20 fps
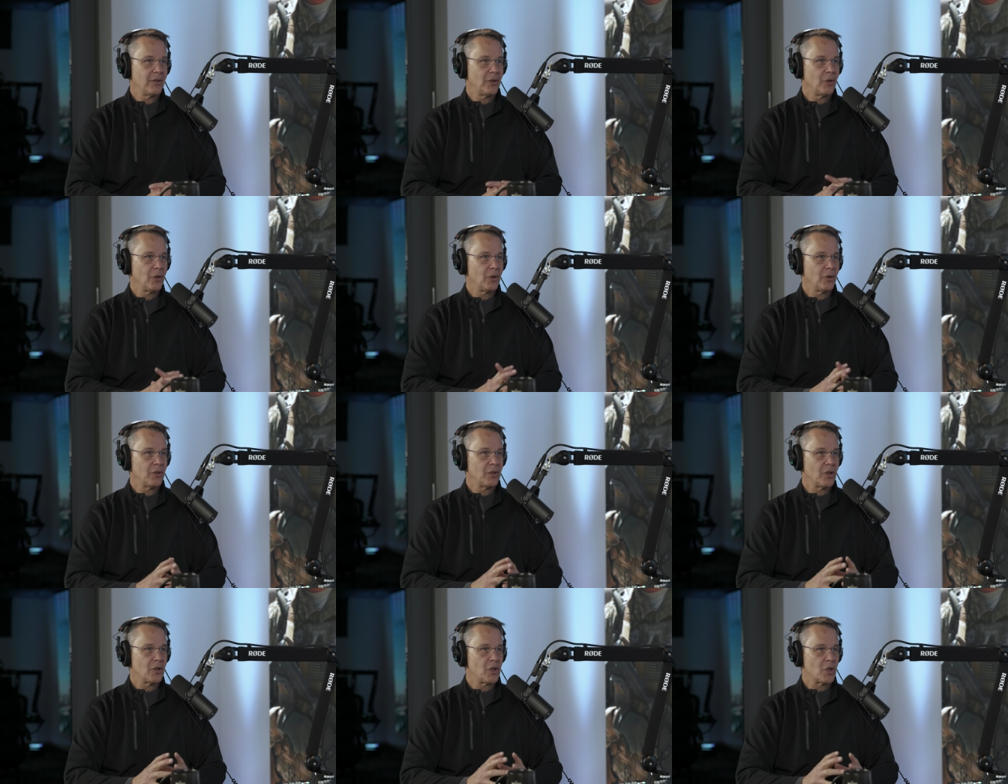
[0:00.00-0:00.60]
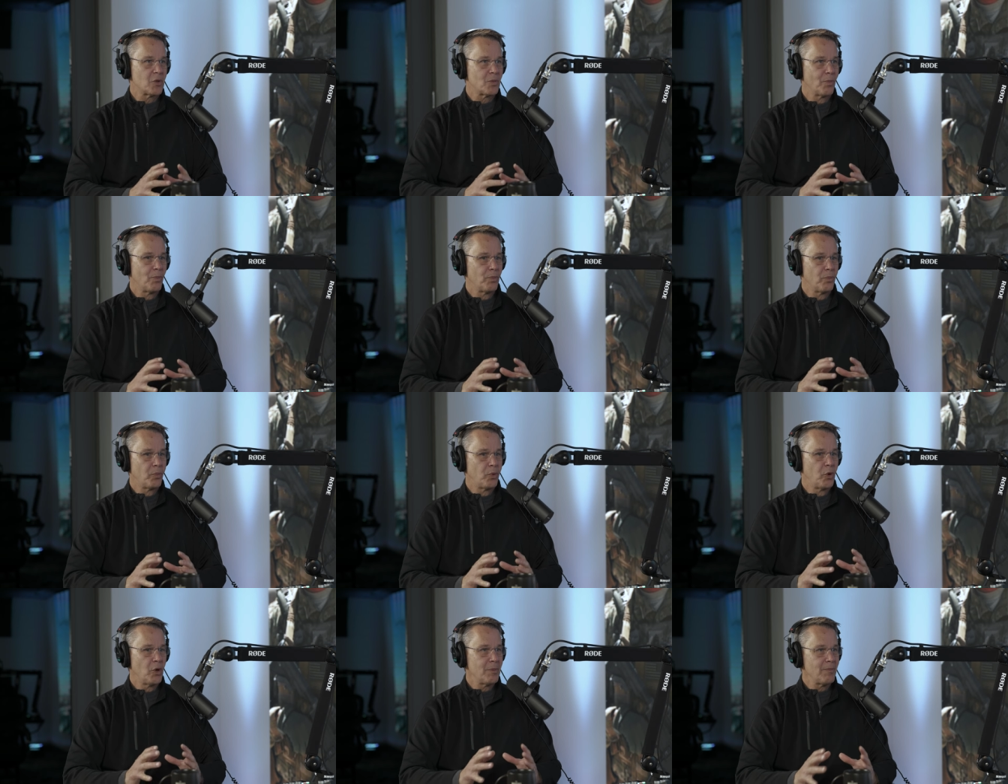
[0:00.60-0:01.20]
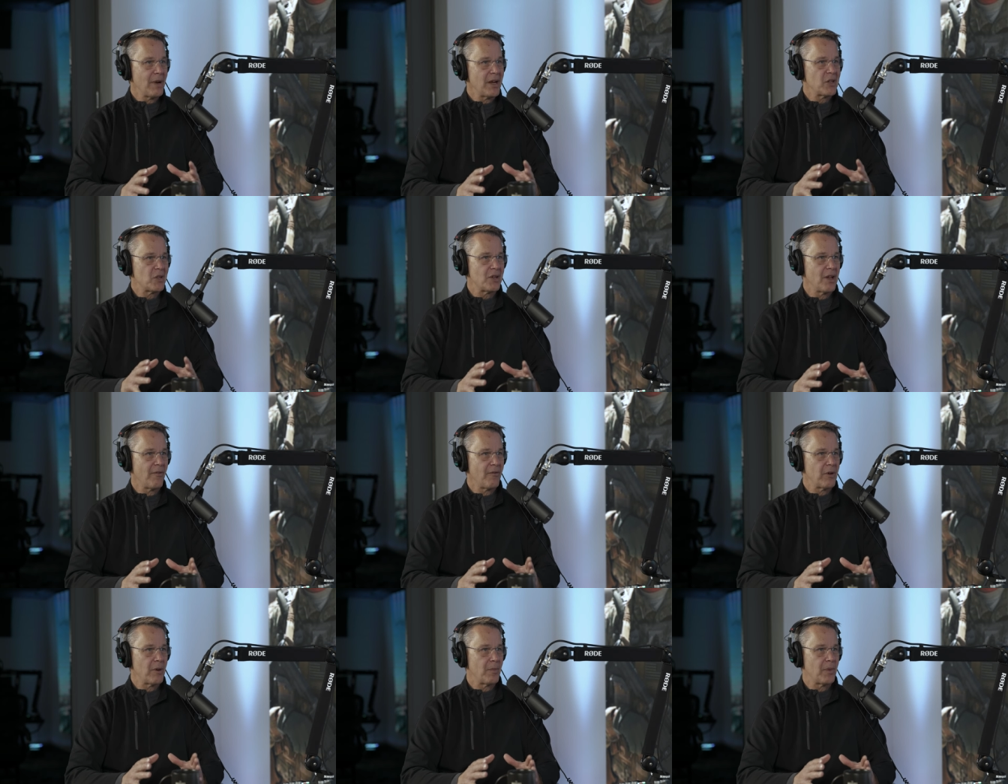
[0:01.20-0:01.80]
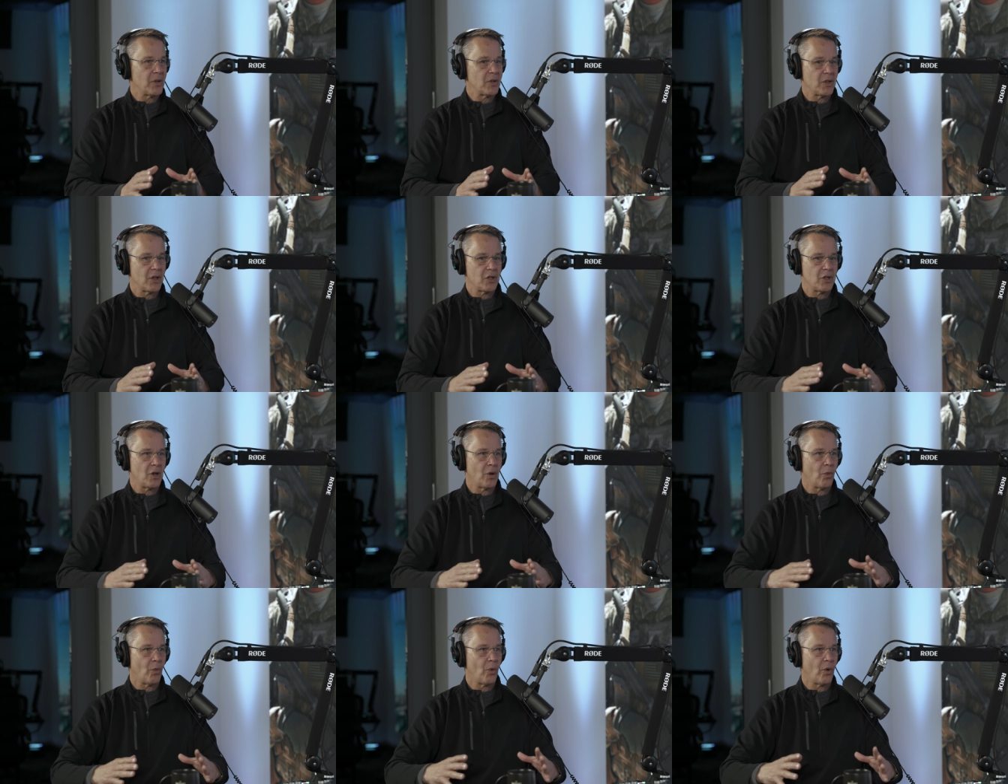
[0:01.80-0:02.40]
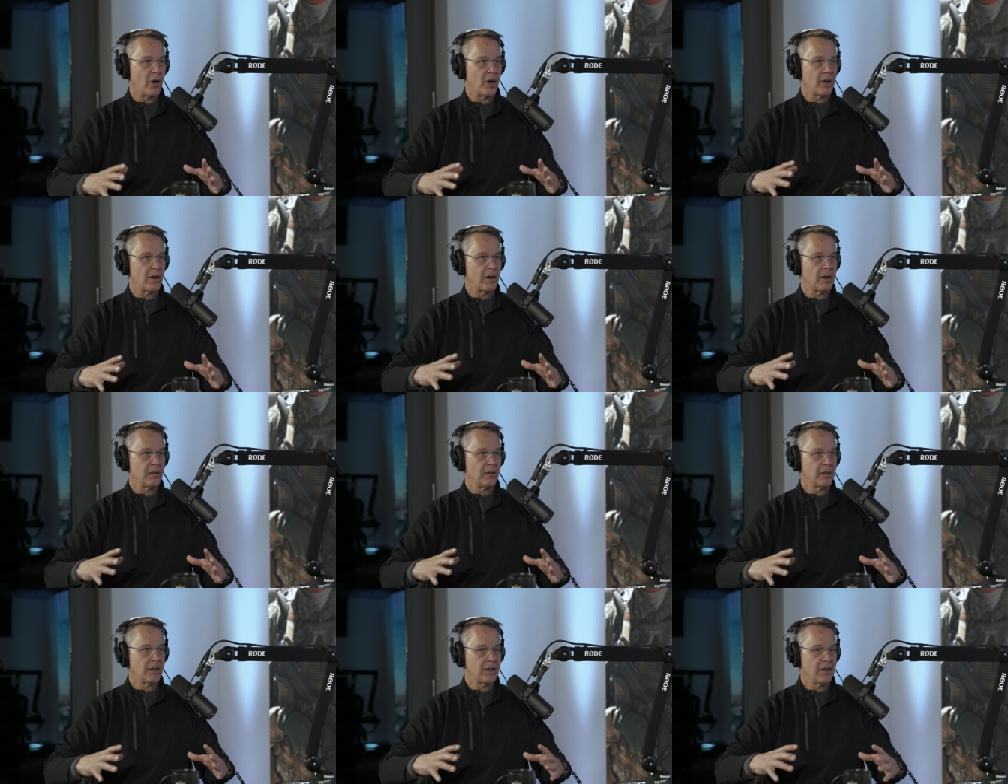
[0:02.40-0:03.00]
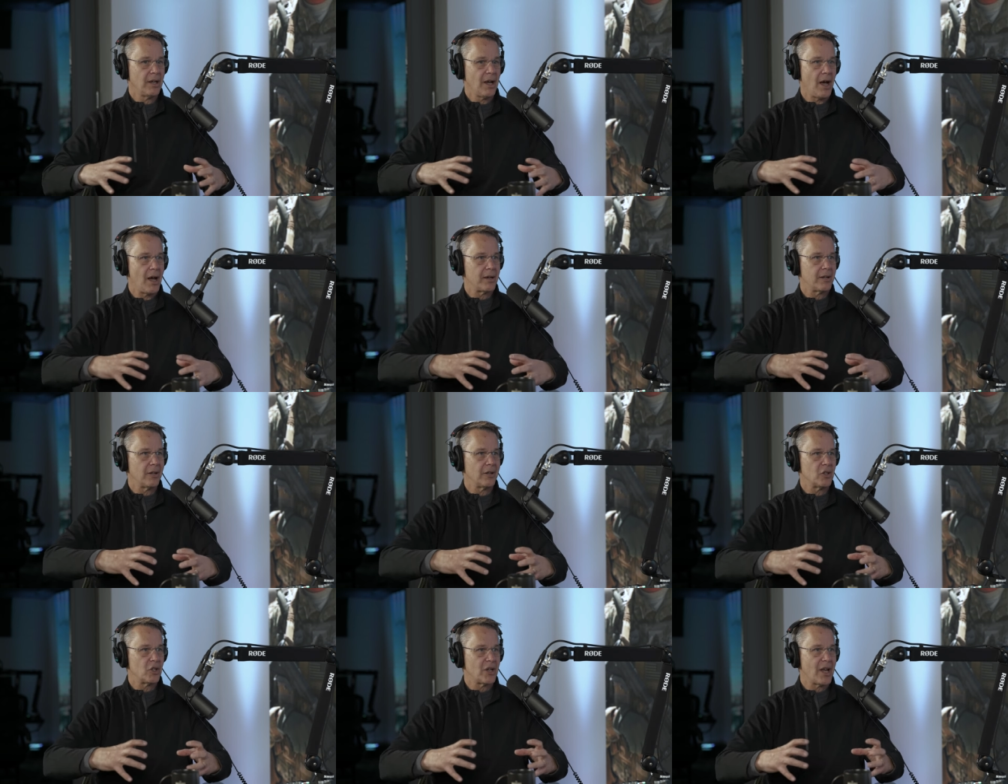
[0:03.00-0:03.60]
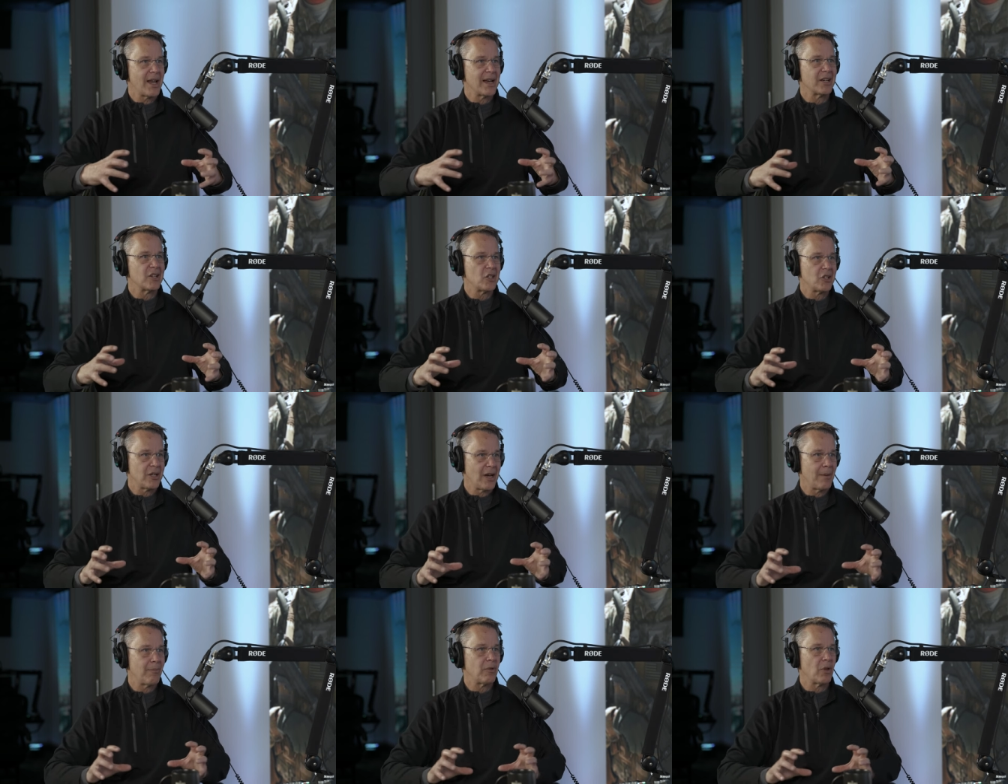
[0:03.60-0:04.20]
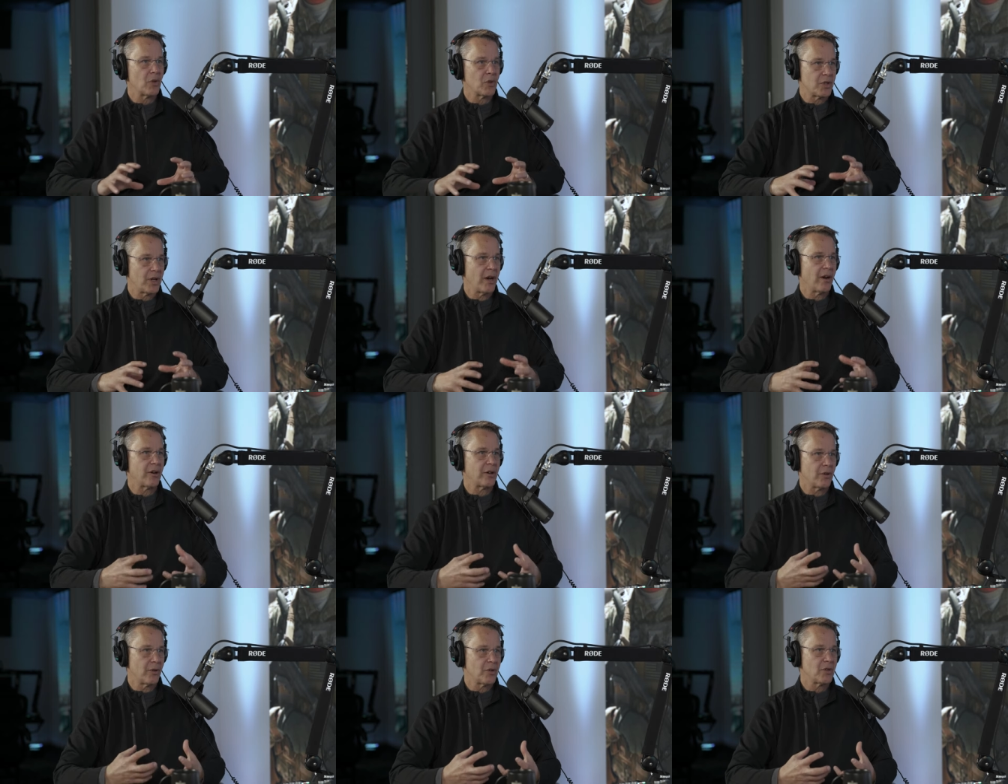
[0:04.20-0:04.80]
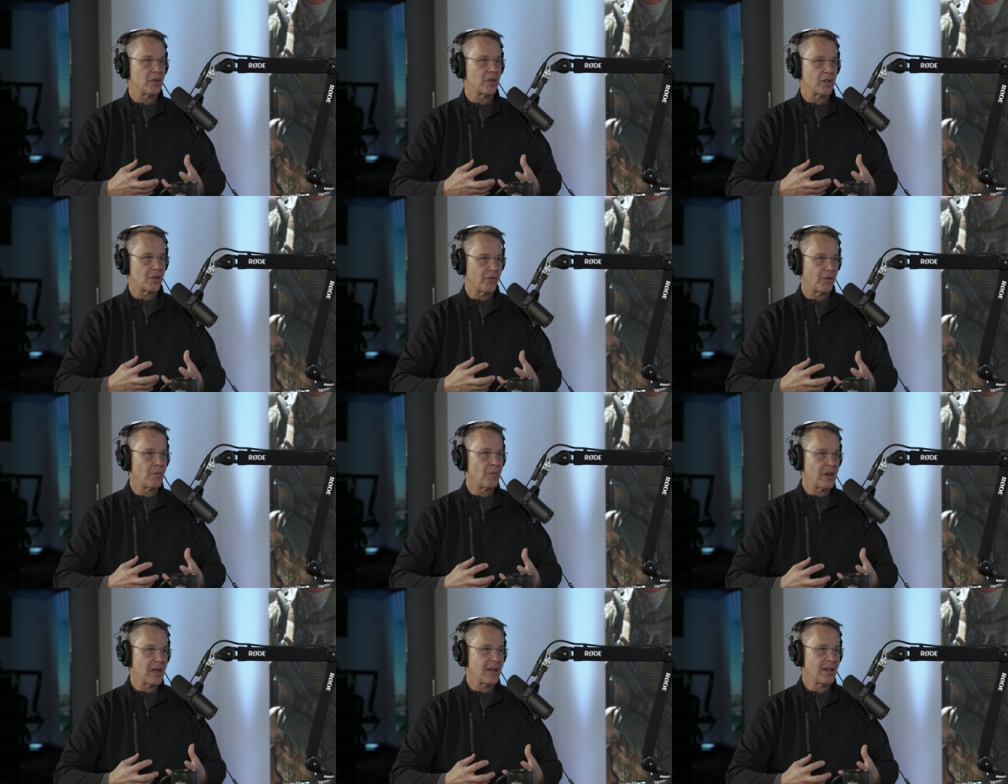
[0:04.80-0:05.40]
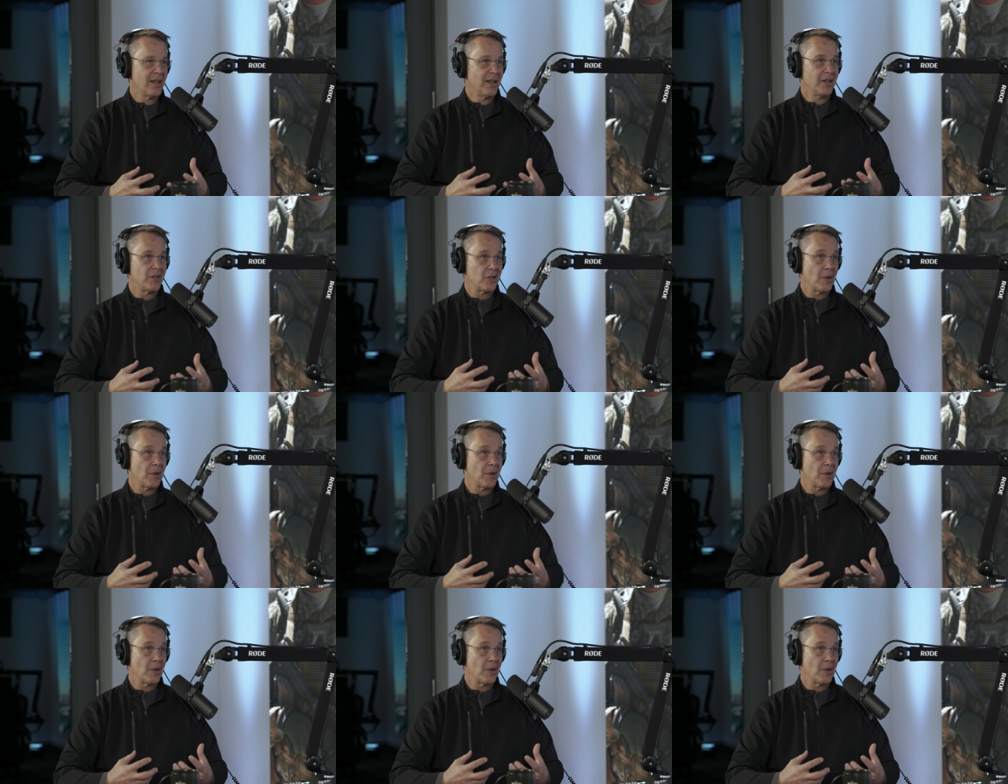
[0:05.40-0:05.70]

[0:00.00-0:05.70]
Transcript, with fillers: to, to just put myself in a position where God could kind of shape those characteristics yeah. for me.